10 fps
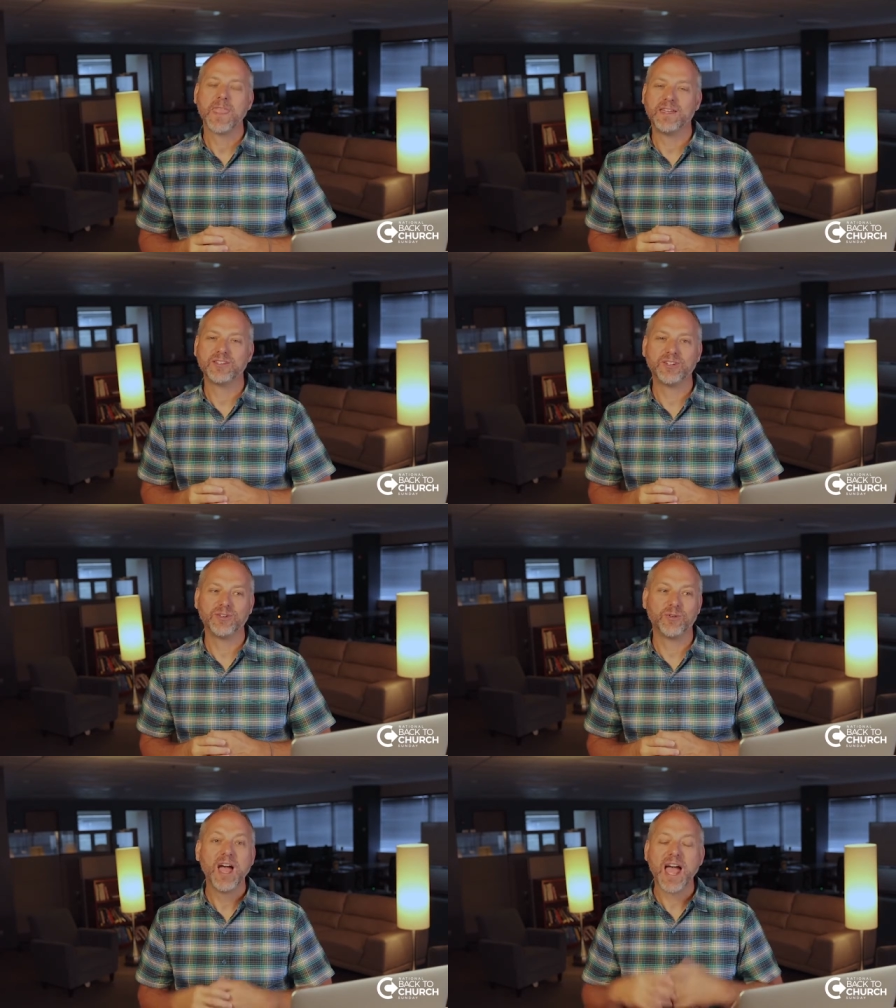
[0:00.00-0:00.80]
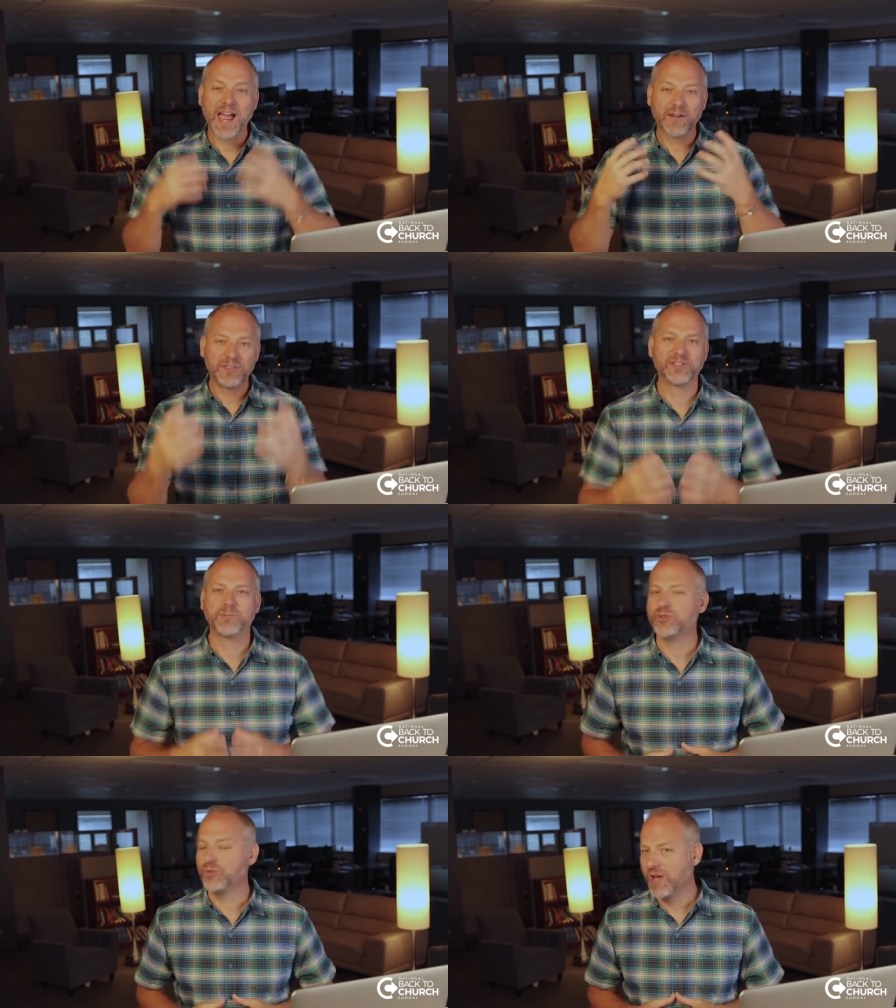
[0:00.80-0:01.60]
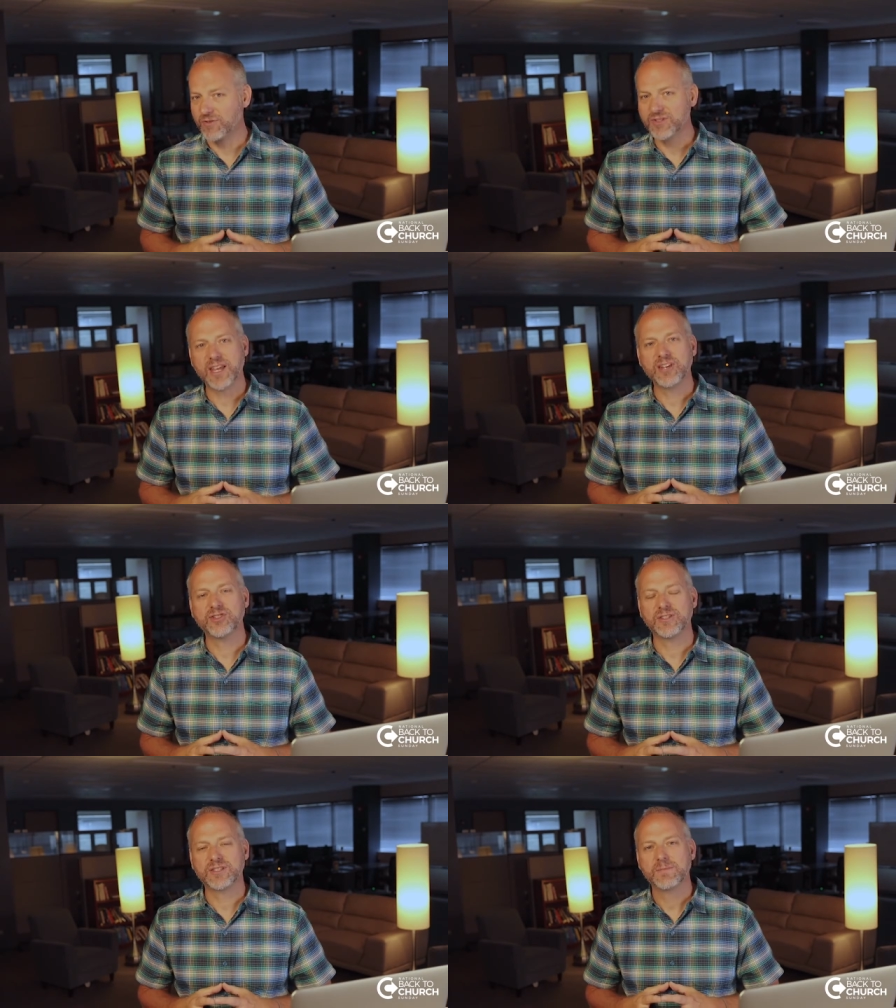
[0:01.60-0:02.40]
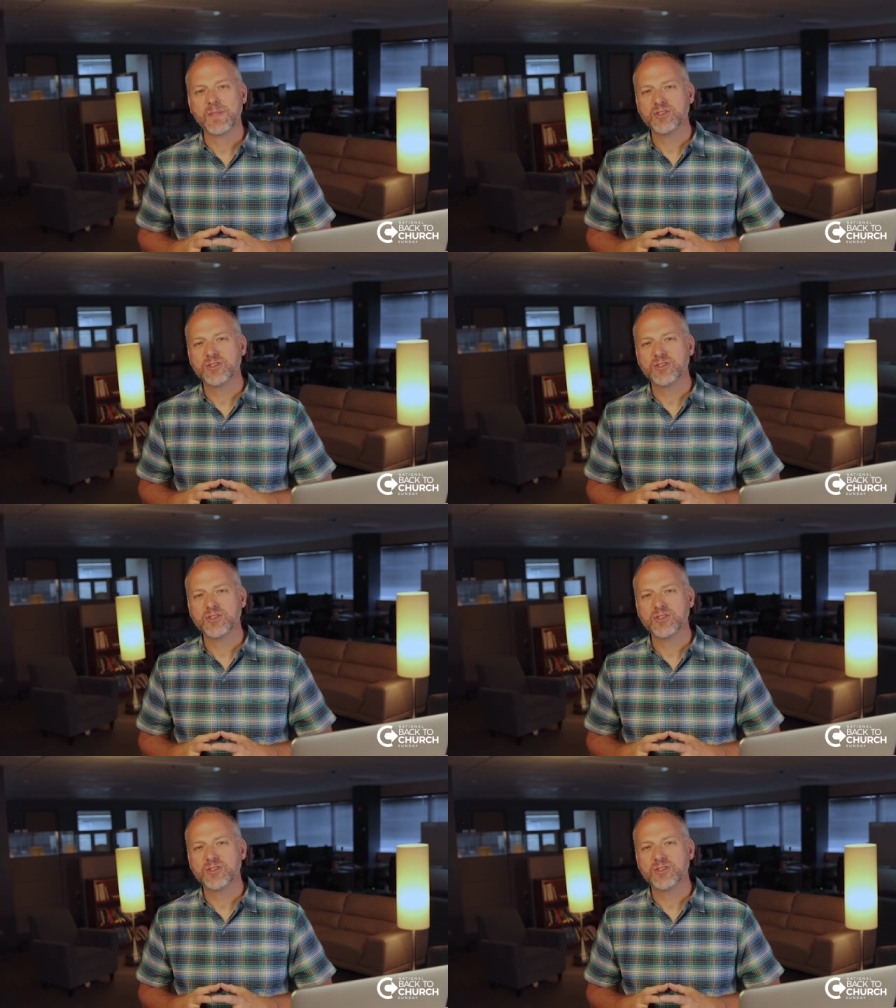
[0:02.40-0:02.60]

and to have these spiritual conversations.